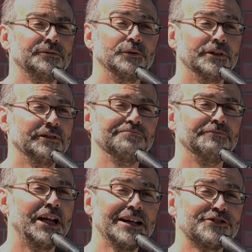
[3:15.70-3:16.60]
We're
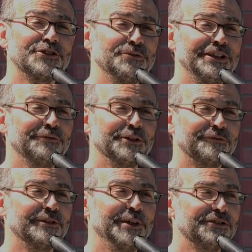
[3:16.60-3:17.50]
not so different
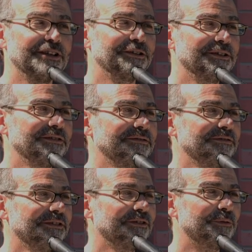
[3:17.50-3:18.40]
from each other.
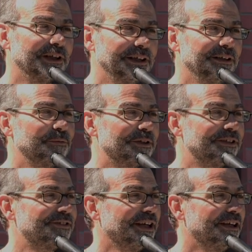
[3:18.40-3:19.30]
Really, we're the
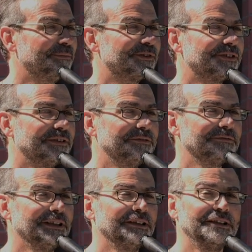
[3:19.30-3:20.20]
same. So,
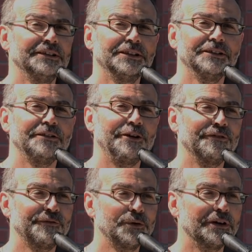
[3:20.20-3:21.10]

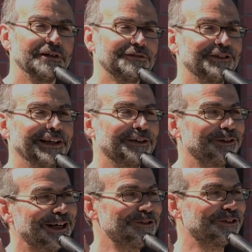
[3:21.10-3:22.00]
therefore, it's like a
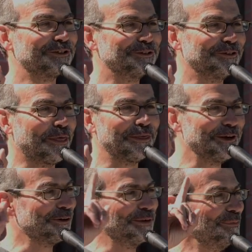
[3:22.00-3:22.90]
logical
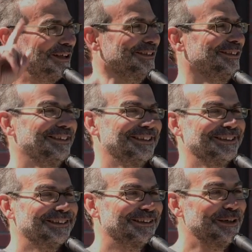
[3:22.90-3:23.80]
theorem.
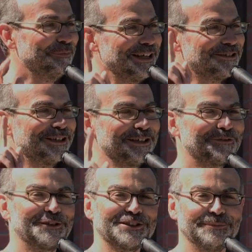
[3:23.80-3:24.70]
It makes sense
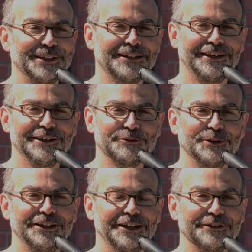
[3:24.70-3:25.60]
for us to be kind to
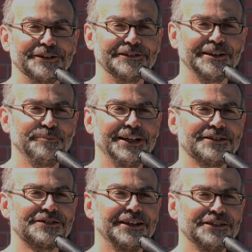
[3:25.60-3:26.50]
one another. It
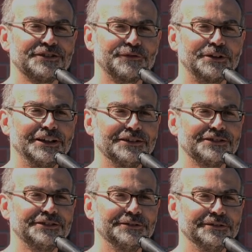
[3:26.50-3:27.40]
makes sense for us
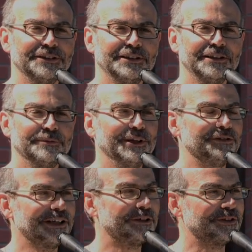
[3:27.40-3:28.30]
to be
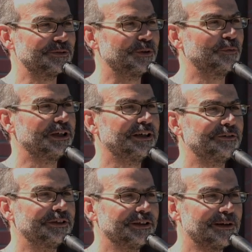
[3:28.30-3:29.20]
generous with one
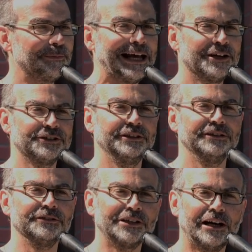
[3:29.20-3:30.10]
another and compassionate
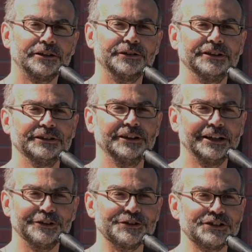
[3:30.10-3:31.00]
and tolerant and
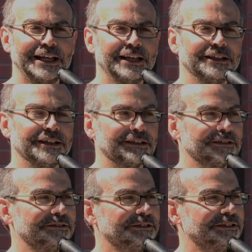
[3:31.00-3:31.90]

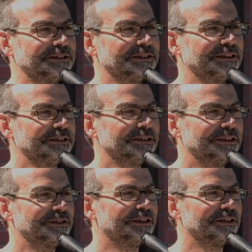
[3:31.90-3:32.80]
understanding.
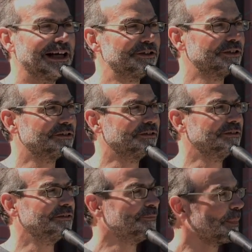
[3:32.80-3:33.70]
It's a
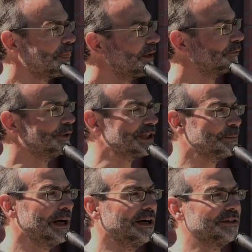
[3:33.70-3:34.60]
logical
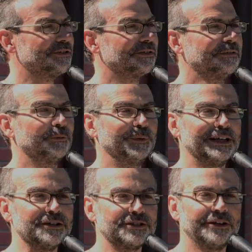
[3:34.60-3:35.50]
response when we
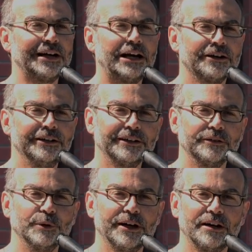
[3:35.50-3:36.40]
consider how
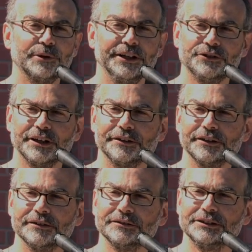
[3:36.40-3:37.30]
connected we are with each other.